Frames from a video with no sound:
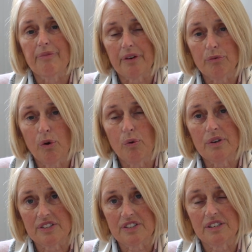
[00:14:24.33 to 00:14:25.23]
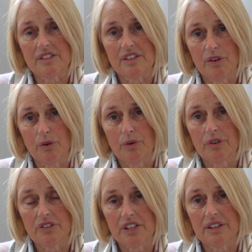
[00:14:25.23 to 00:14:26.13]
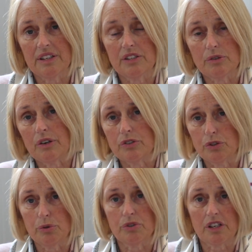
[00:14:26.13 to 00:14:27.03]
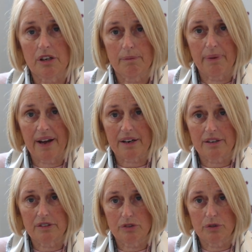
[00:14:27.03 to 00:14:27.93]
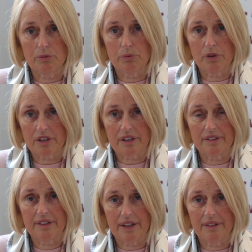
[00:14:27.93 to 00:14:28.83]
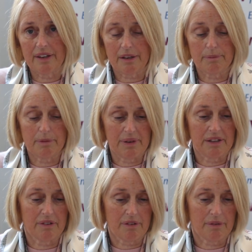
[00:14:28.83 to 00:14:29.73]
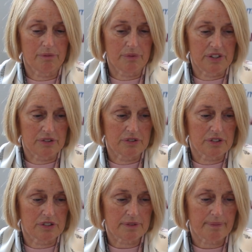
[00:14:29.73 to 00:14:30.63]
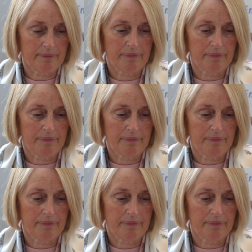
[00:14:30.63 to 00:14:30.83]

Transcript: their role is still secure until they are due to come back to work, and then they can be made redundant.